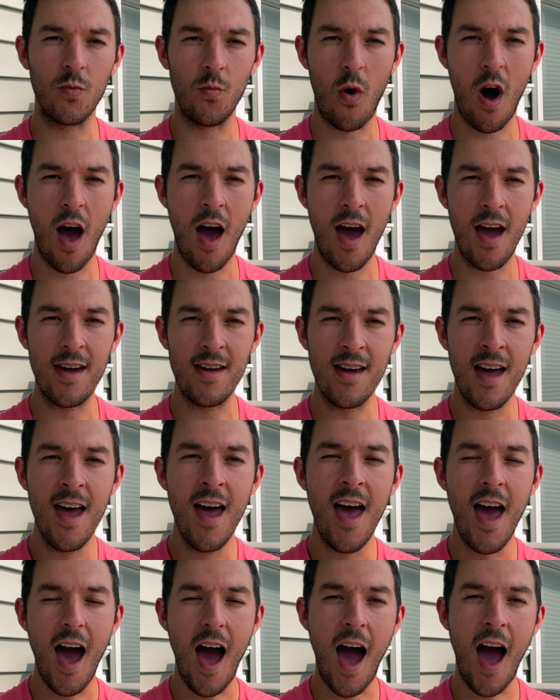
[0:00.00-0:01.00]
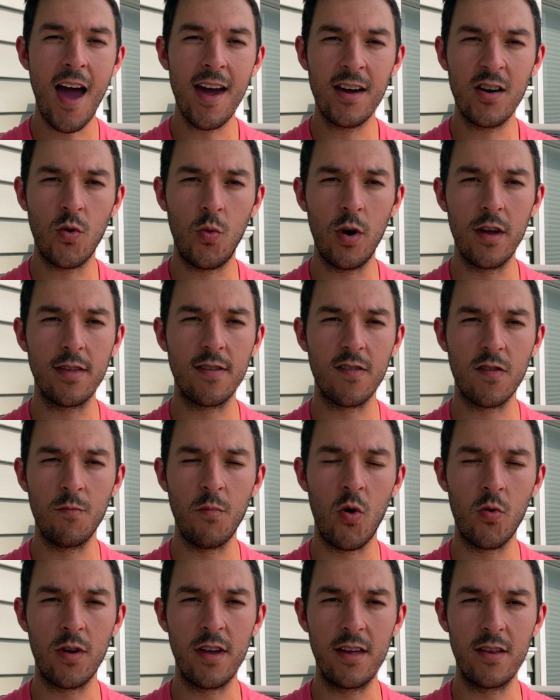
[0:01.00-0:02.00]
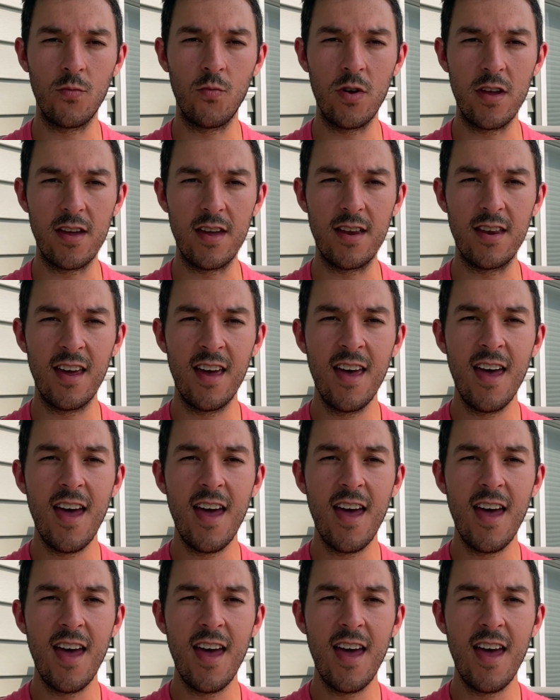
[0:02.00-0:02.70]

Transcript: why I quit smoking weed.